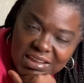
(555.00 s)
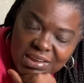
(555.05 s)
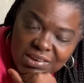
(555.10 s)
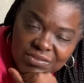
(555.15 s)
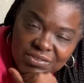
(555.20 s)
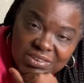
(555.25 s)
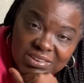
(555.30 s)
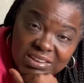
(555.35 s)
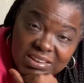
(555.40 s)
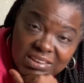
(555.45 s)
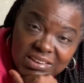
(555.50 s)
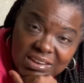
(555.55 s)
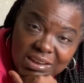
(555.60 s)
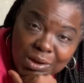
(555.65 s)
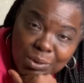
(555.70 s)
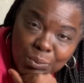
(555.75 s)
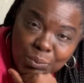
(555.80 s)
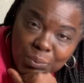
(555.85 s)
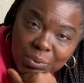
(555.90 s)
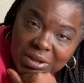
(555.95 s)
every day that
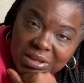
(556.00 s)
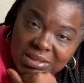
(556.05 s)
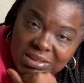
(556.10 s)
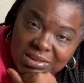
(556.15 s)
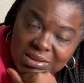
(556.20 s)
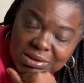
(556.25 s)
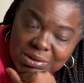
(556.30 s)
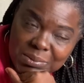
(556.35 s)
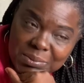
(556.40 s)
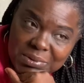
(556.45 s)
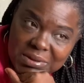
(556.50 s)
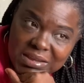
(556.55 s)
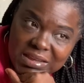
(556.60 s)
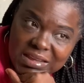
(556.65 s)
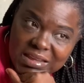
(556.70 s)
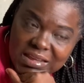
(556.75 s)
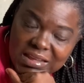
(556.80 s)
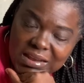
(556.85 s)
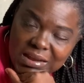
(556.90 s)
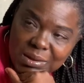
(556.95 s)
I wake up,
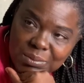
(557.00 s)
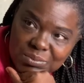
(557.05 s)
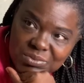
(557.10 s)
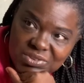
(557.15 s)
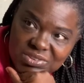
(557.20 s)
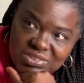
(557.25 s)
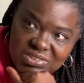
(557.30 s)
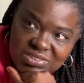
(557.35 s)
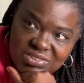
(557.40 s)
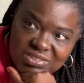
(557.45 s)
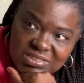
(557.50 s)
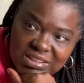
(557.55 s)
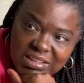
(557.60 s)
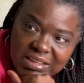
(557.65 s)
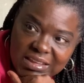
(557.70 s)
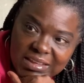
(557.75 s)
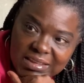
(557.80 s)
and I'm just like